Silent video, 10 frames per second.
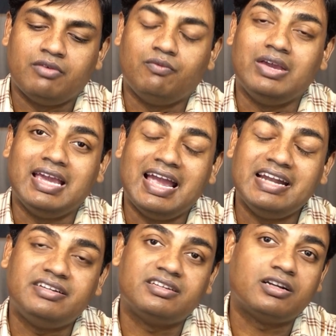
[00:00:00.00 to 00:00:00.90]
We
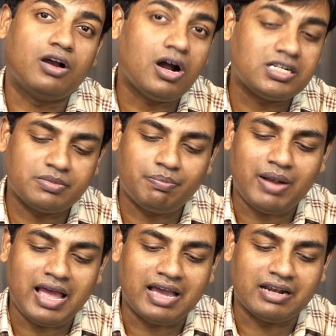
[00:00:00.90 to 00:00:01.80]
enter God's
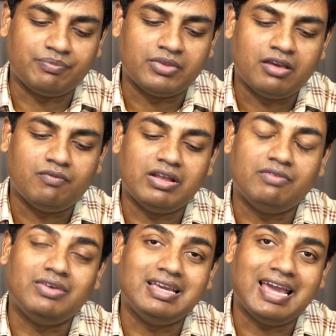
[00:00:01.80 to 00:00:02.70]
plan
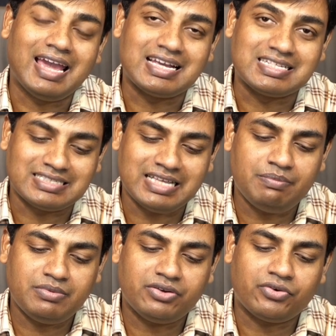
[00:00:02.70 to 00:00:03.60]
when we
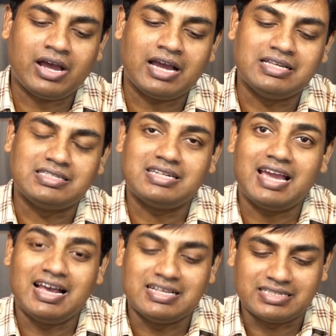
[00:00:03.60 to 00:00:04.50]
accept Christ
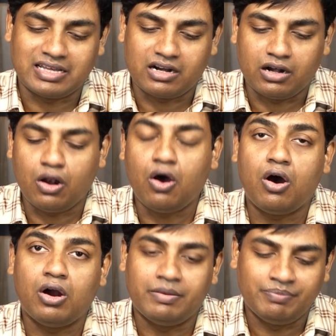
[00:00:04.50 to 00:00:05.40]
as our
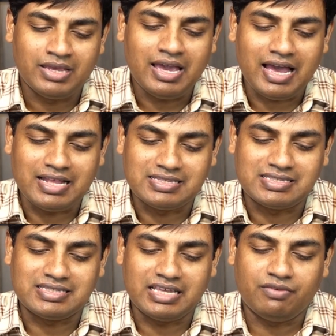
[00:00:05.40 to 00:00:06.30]
Lord and
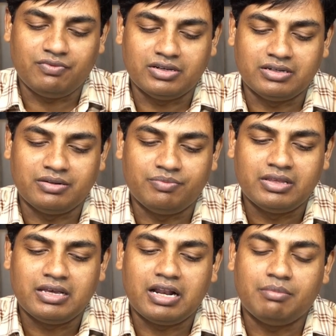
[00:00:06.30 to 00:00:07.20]
Savior.
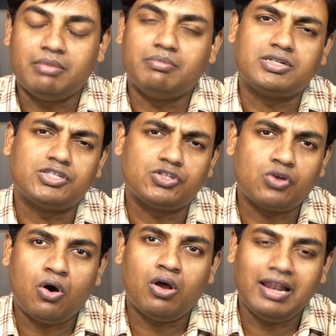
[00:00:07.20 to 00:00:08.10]
Remember,
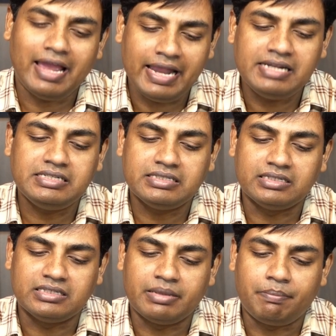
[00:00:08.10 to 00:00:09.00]
Saul
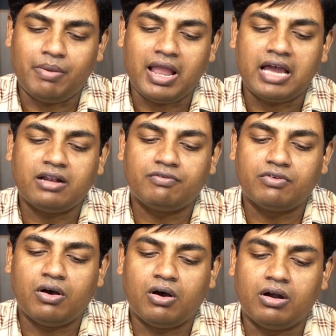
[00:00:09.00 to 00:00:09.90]
entered the plan of
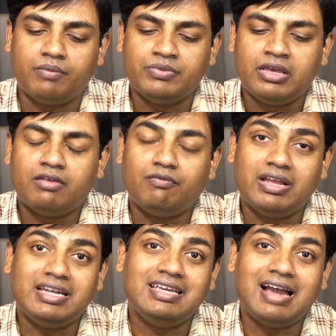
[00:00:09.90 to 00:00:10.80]
God
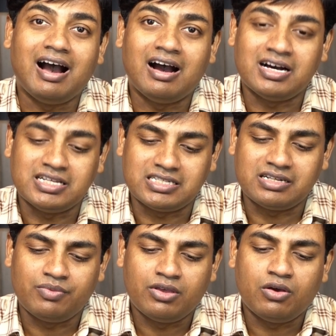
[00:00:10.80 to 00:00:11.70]
when he asked,
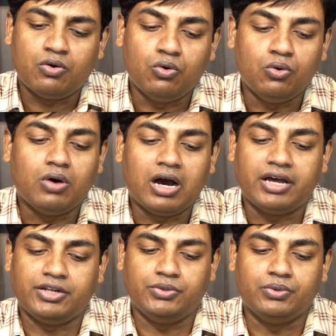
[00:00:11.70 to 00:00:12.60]
"Who
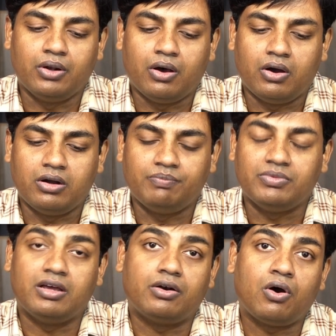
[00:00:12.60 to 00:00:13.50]
are you, Lord?"
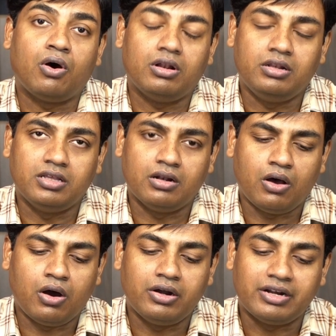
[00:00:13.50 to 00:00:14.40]
The
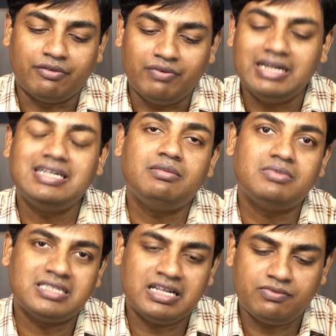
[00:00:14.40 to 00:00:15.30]
Lord revealed
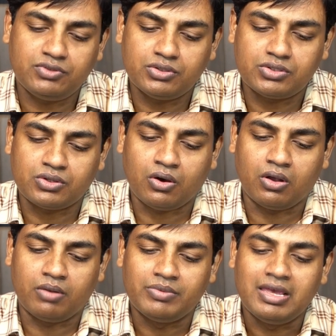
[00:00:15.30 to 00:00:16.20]
himself to
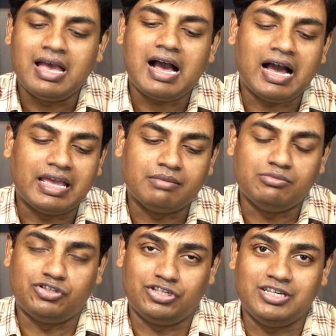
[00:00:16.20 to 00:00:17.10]
Saul, "I
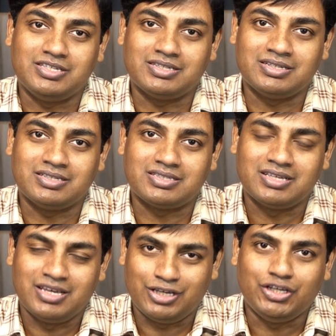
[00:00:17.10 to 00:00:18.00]
am Jesus,
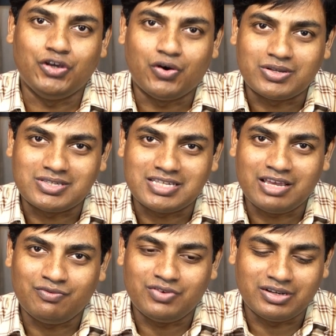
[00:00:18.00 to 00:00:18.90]
your
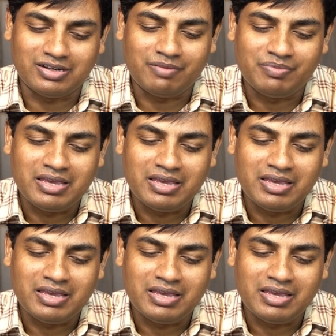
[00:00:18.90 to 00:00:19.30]
Savior."